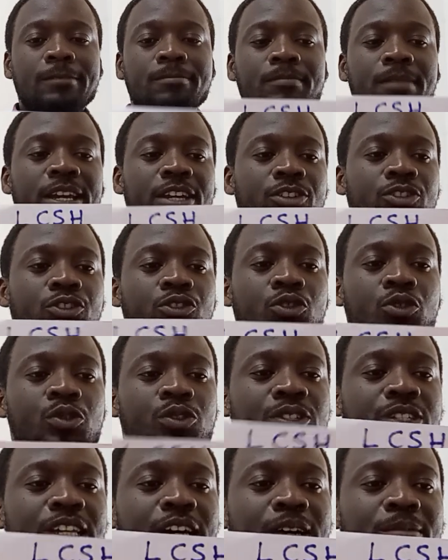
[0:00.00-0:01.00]
I drew
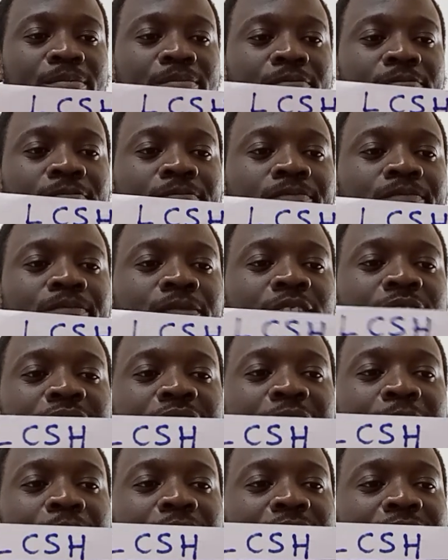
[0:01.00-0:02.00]
some
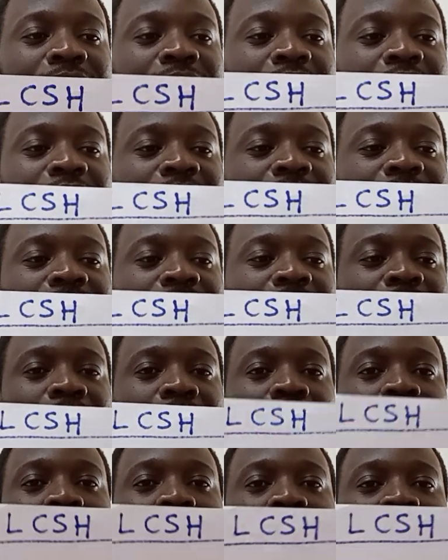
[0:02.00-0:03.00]
side-by-side
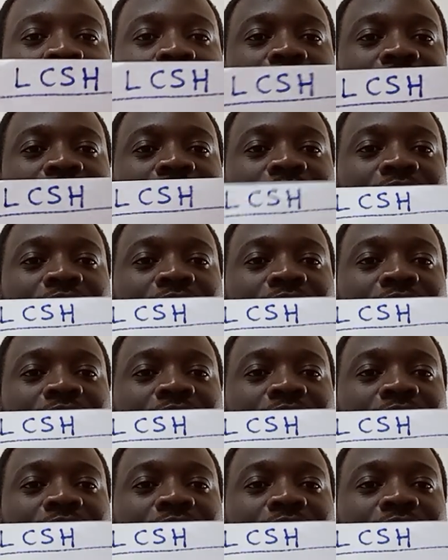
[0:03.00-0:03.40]
metrics